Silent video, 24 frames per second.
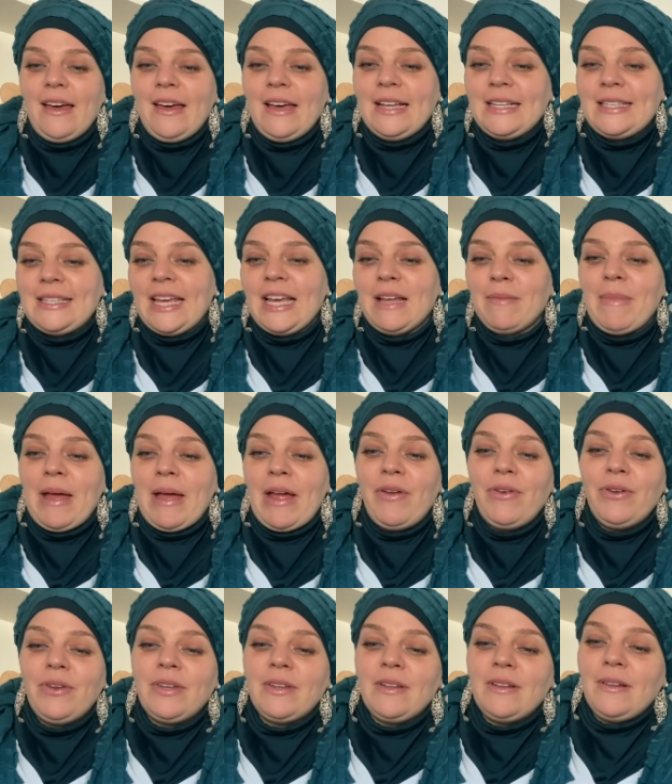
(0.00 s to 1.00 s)
a single
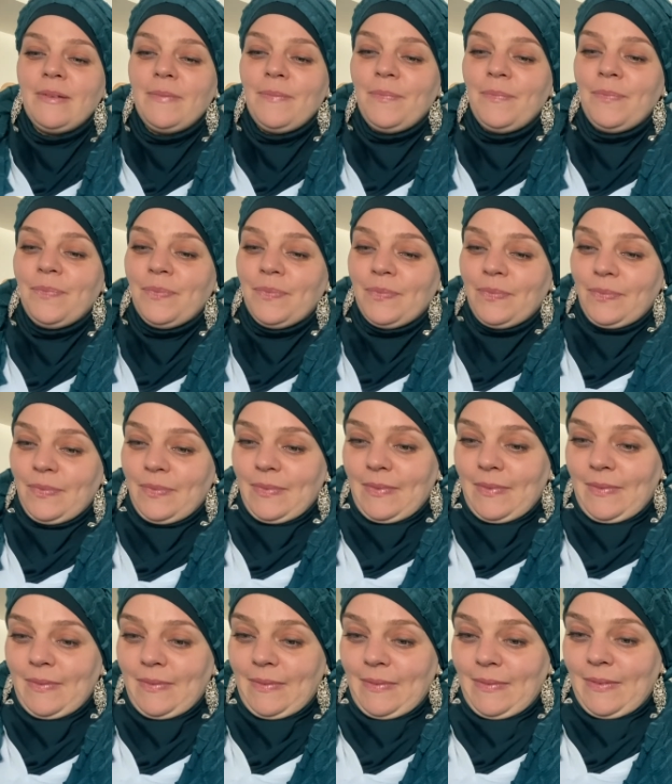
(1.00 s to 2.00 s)
marital
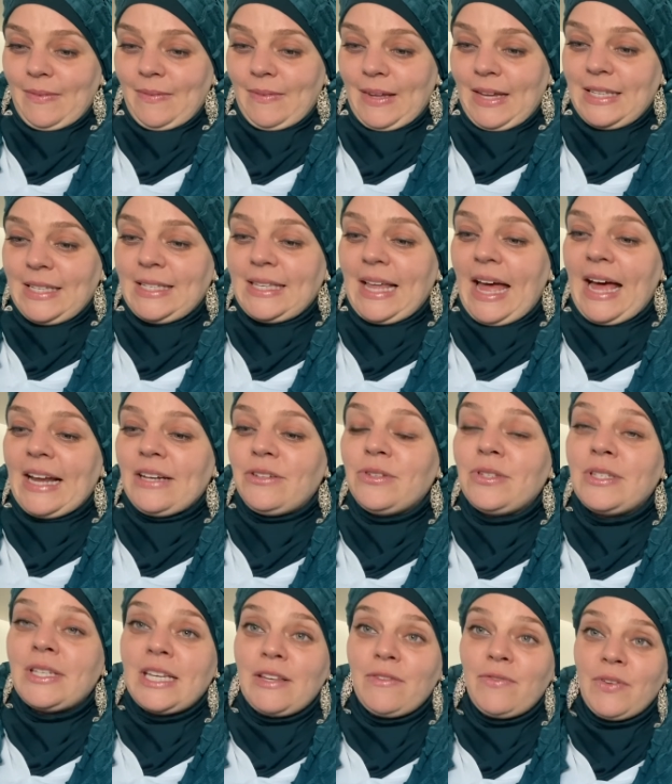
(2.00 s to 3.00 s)

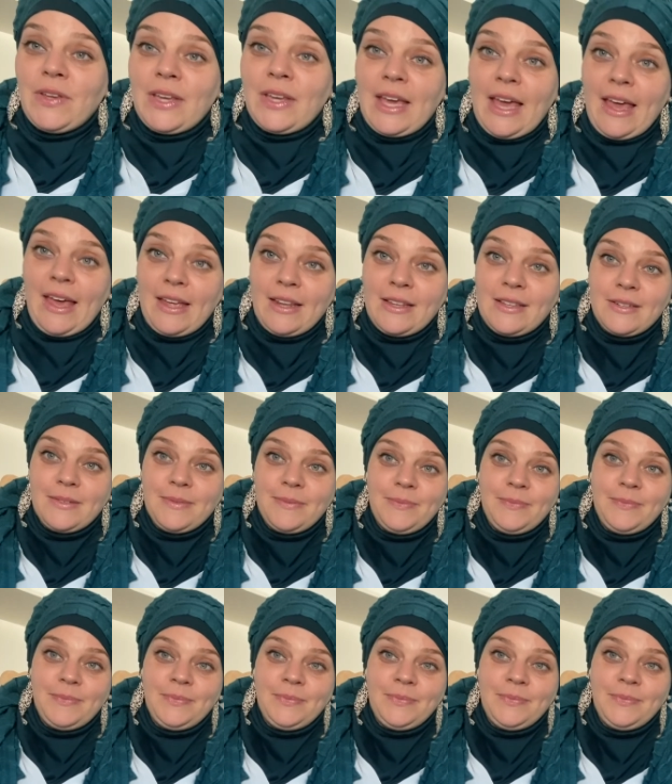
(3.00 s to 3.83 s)
status certificate?